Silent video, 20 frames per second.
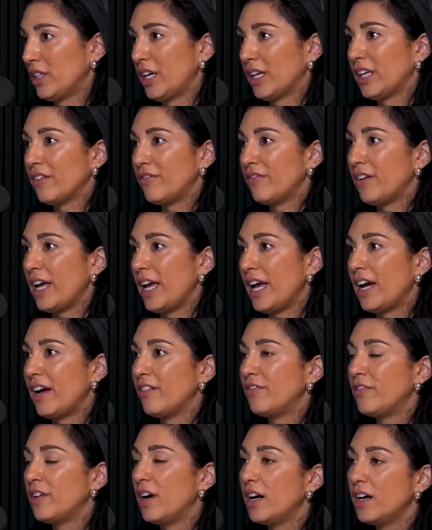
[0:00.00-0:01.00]
Like if I
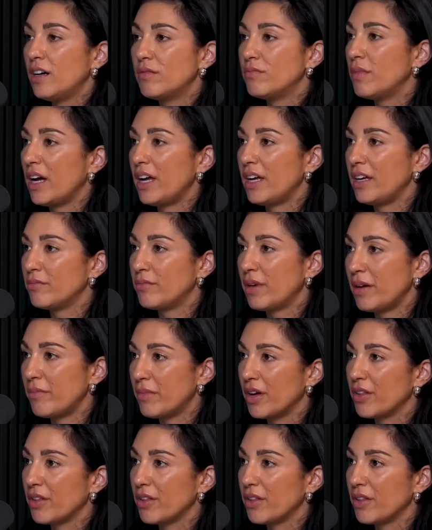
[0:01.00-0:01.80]
have my, my